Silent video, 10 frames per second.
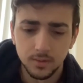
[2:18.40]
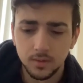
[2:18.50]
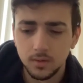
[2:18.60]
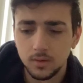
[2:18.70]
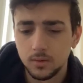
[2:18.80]

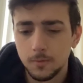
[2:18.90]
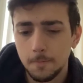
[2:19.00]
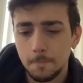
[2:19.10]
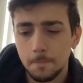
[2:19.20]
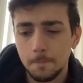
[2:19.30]

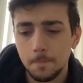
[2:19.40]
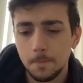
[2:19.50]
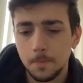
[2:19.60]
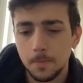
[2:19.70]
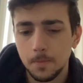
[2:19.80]

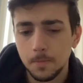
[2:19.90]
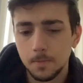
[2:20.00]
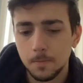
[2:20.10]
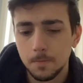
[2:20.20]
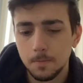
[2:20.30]
Nothing is said.